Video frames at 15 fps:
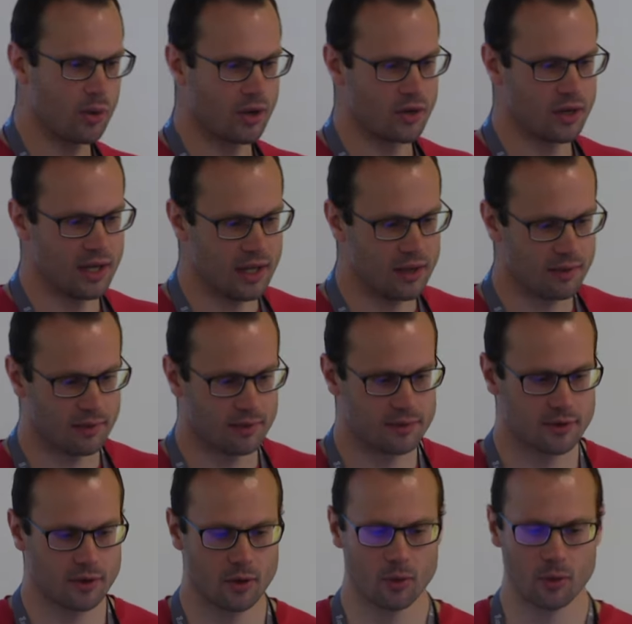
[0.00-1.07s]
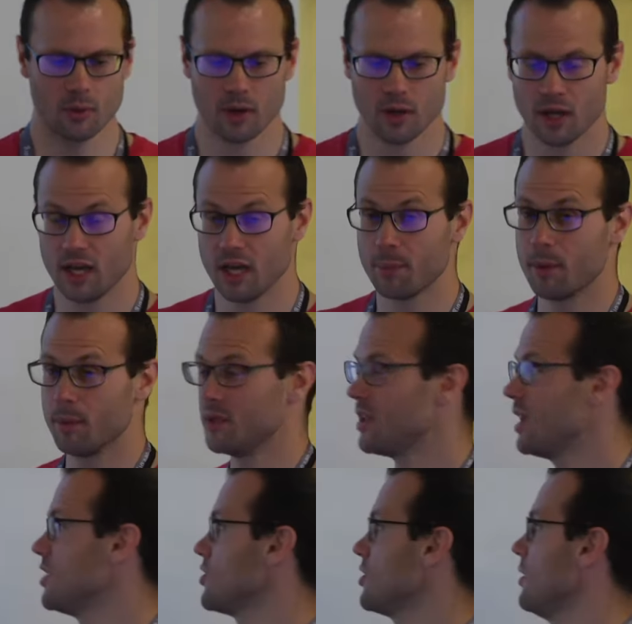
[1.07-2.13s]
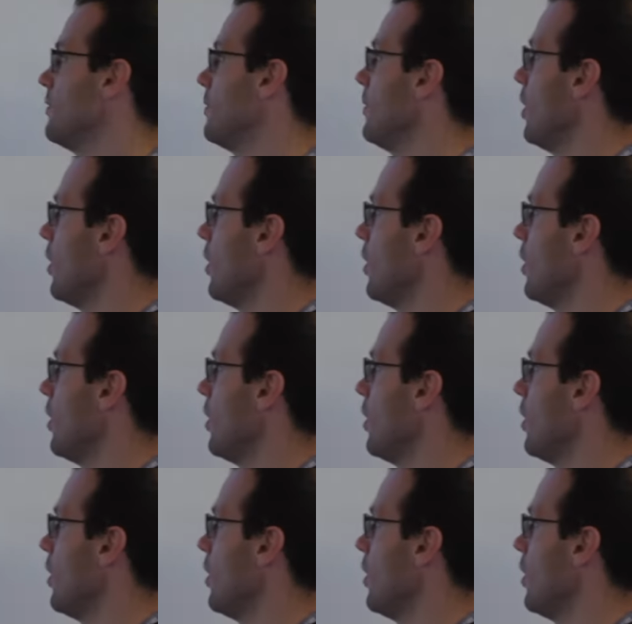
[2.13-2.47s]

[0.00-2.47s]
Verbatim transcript: underneath. So an implementation of